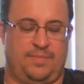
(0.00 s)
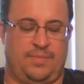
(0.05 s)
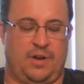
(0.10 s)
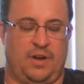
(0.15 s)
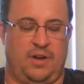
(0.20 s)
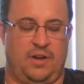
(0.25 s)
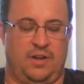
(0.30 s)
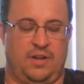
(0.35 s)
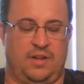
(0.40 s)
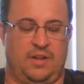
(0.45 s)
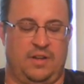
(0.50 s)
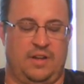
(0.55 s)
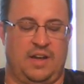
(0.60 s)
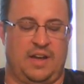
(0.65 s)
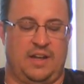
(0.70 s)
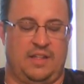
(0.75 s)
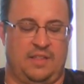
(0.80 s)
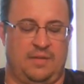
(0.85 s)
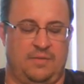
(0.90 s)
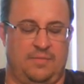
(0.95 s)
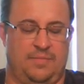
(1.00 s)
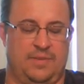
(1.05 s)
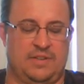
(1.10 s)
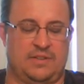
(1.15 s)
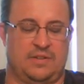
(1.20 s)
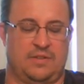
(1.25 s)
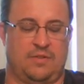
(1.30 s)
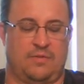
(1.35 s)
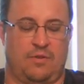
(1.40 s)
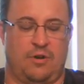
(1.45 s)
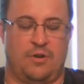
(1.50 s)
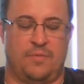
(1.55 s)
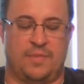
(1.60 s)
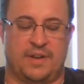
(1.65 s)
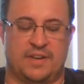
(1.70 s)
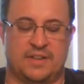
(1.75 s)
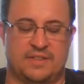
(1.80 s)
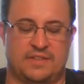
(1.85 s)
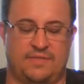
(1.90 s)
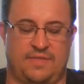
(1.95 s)
Epistle of
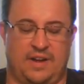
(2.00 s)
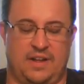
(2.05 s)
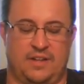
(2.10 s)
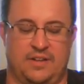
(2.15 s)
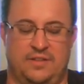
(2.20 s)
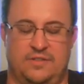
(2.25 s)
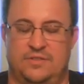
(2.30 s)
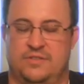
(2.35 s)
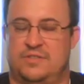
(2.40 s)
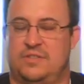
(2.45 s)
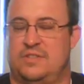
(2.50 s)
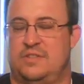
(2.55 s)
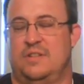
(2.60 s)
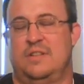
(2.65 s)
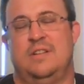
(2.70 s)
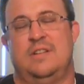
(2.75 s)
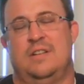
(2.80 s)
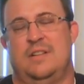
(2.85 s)
Romans follows